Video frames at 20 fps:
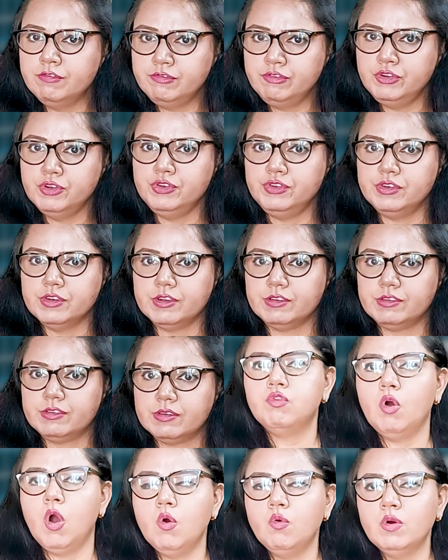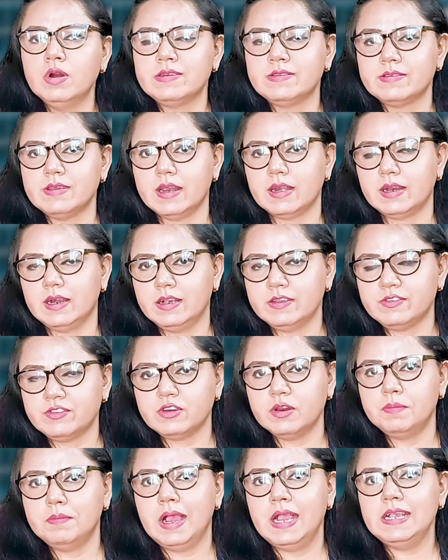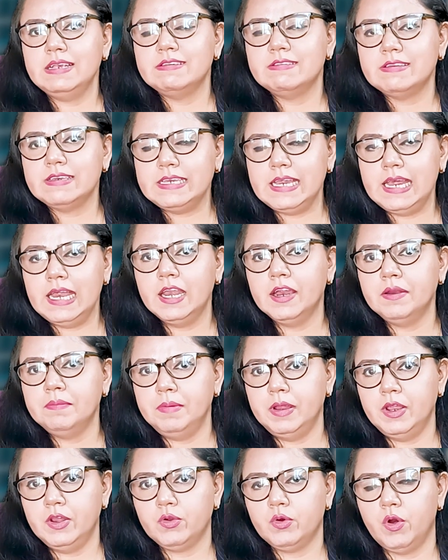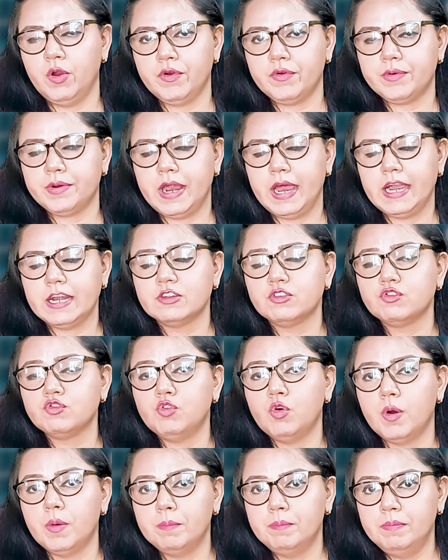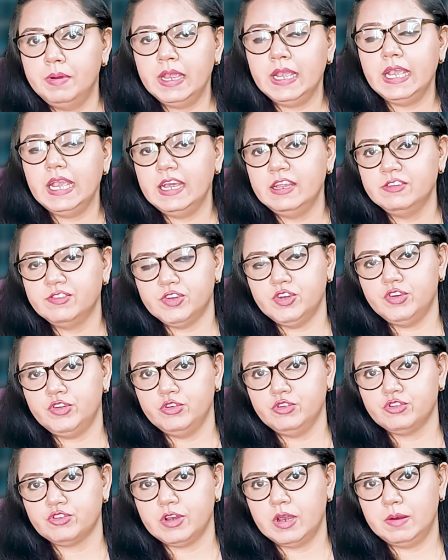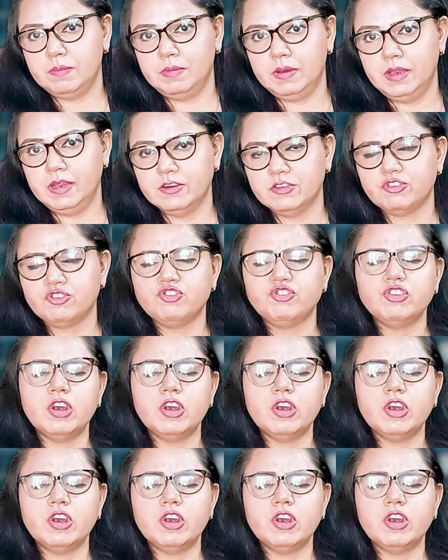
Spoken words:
futures. Forwards are customized, tailor-made contracts for big institutional players,